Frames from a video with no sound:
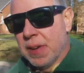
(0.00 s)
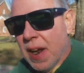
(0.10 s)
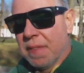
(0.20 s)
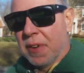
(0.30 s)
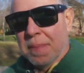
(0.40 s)
You
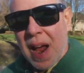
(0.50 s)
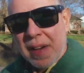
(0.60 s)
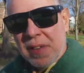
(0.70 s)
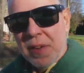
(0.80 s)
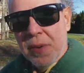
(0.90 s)
have to buy
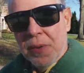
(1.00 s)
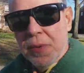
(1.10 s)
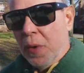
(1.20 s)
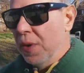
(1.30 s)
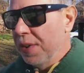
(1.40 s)

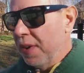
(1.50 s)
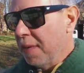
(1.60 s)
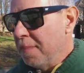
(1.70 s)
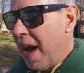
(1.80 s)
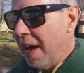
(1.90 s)
two, or you
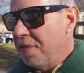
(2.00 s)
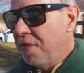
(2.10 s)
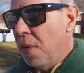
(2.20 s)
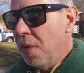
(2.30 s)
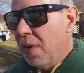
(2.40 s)
can buy
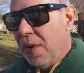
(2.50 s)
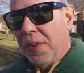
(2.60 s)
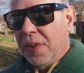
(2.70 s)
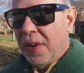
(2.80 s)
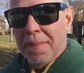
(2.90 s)
four, or
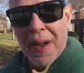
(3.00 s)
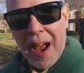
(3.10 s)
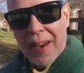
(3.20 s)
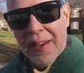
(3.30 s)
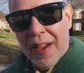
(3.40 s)
you can
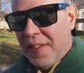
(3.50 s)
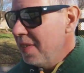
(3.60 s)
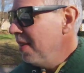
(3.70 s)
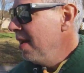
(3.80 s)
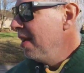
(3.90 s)
buy a
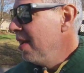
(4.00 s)
dozen.